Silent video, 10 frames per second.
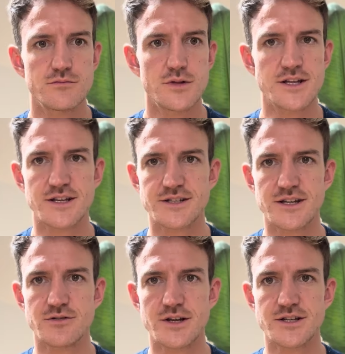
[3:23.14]
there's
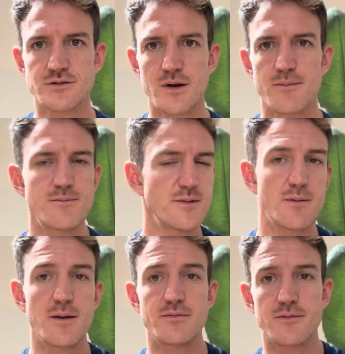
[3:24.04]
situations where
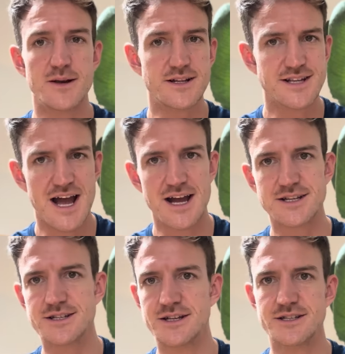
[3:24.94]
people have been
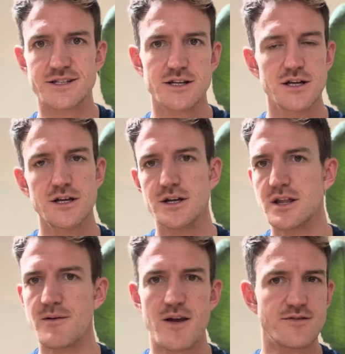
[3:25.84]
attacked and
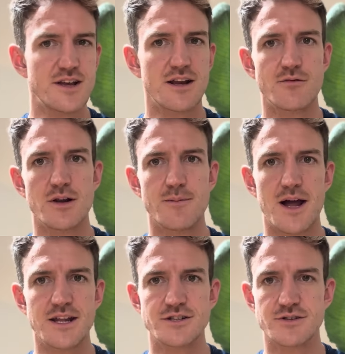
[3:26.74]
they may have taken a really
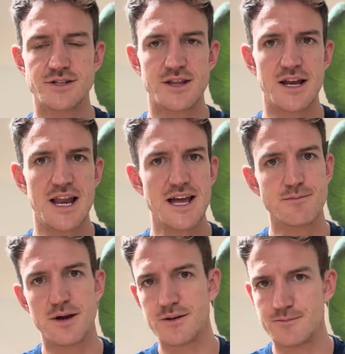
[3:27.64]
bad injury to their leg,
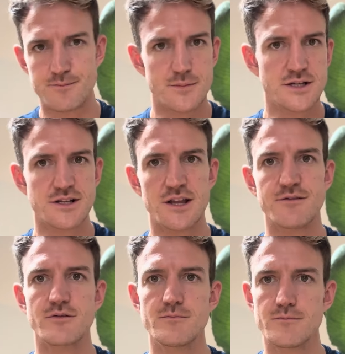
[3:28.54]
but until they've
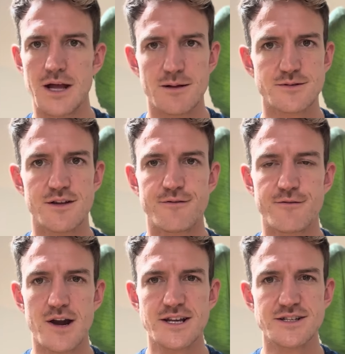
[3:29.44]
helped their
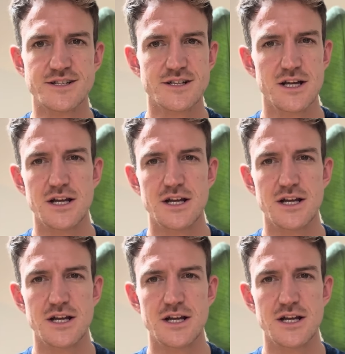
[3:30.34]
friends,